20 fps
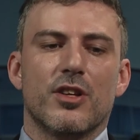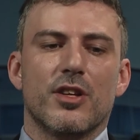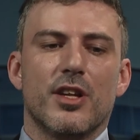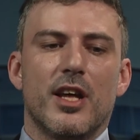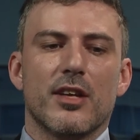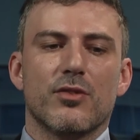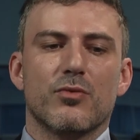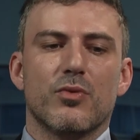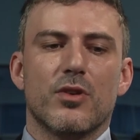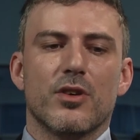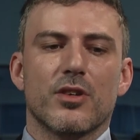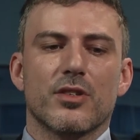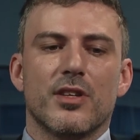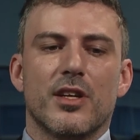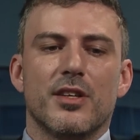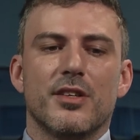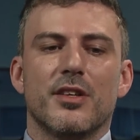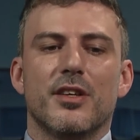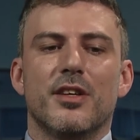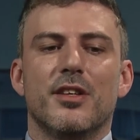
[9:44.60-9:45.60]
networks
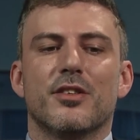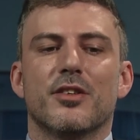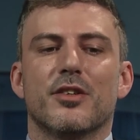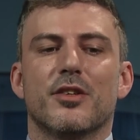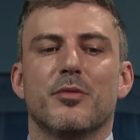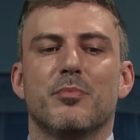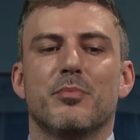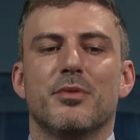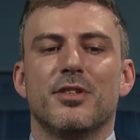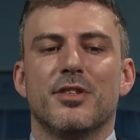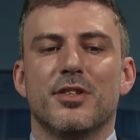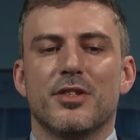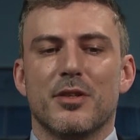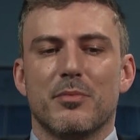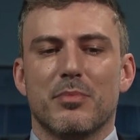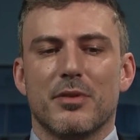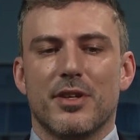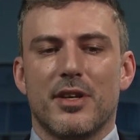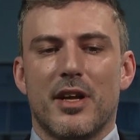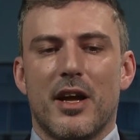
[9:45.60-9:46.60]
and
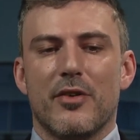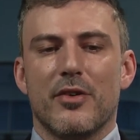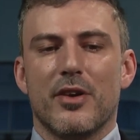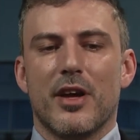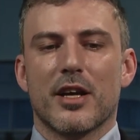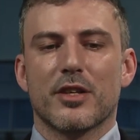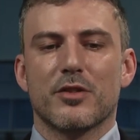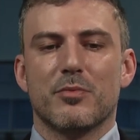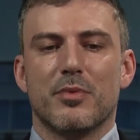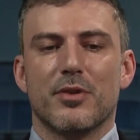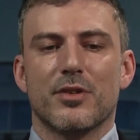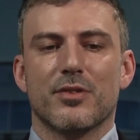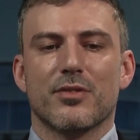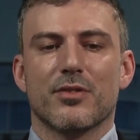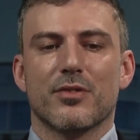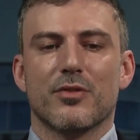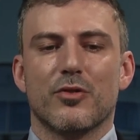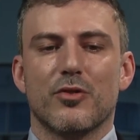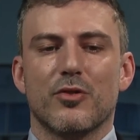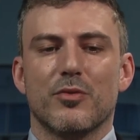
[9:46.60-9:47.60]
interdisciplinary expert
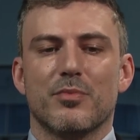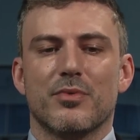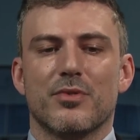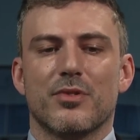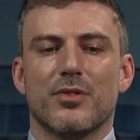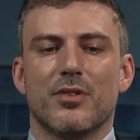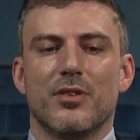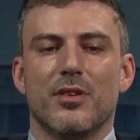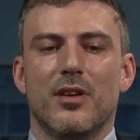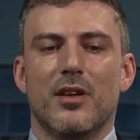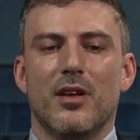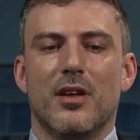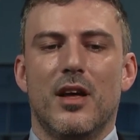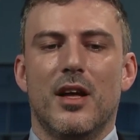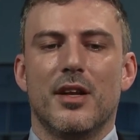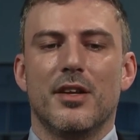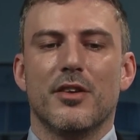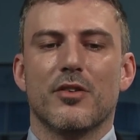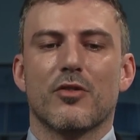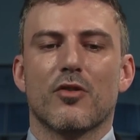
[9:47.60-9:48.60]
groups,
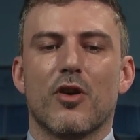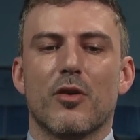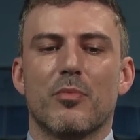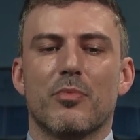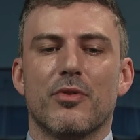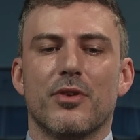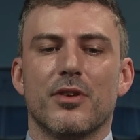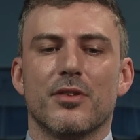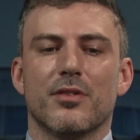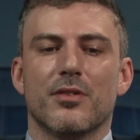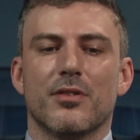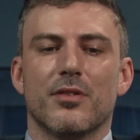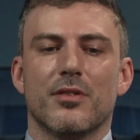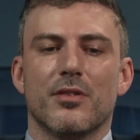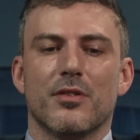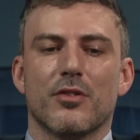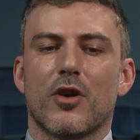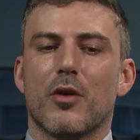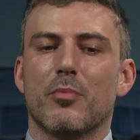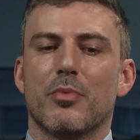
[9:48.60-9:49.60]
and in
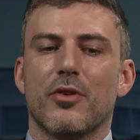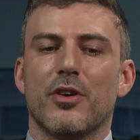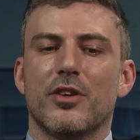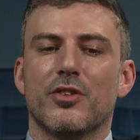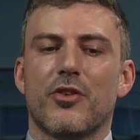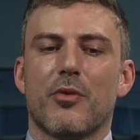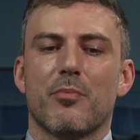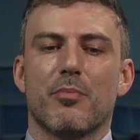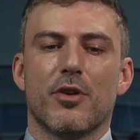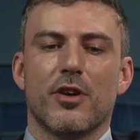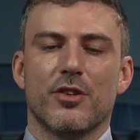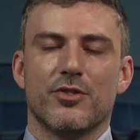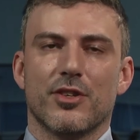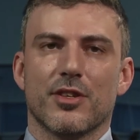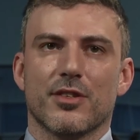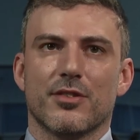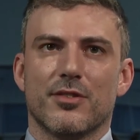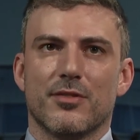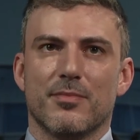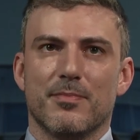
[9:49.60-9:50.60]
corporation
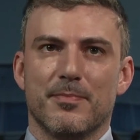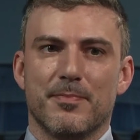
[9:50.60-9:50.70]
projects.